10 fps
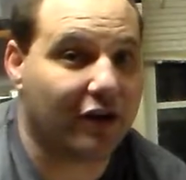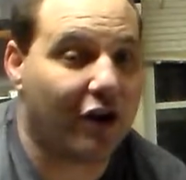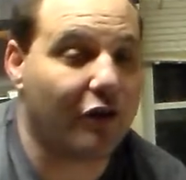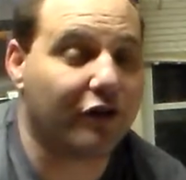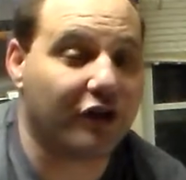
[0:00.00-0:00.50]

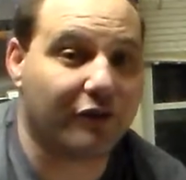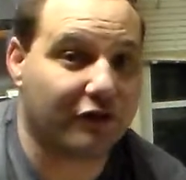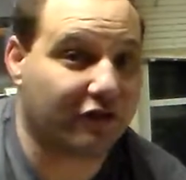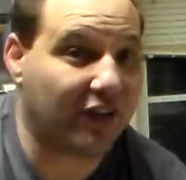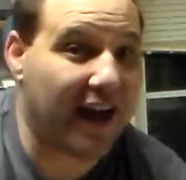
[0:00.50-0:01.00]
All the
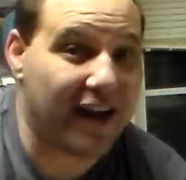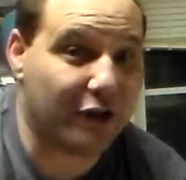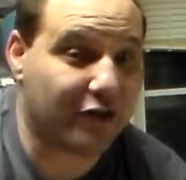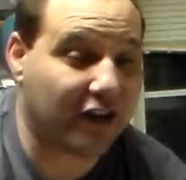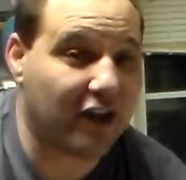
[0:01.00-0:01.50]
different
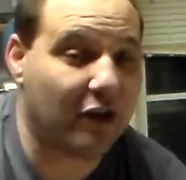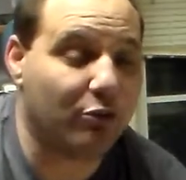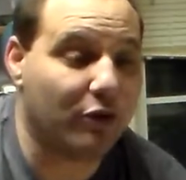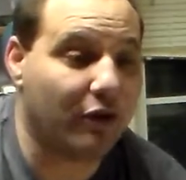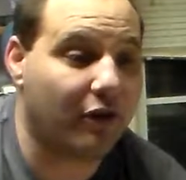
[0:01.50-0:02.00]
styles they
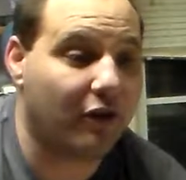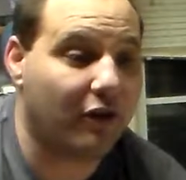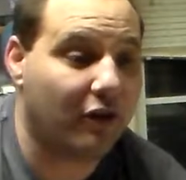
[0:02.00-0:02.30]
come with,